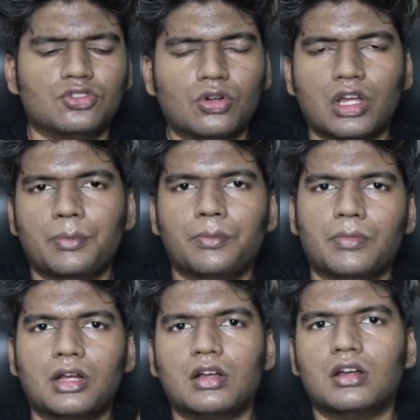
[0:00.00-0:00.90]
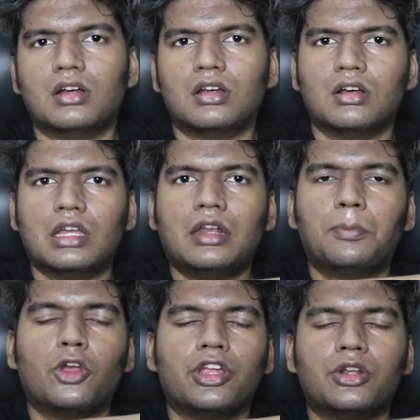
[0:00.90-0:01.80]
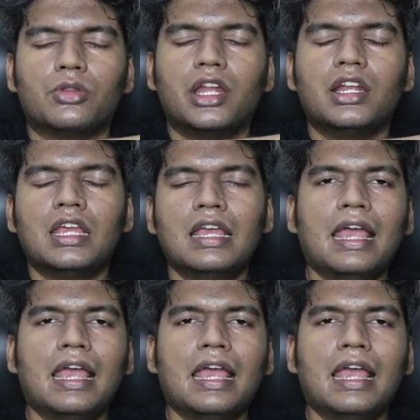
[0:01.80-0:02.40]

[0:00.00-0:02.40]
So I'm deploying it to that,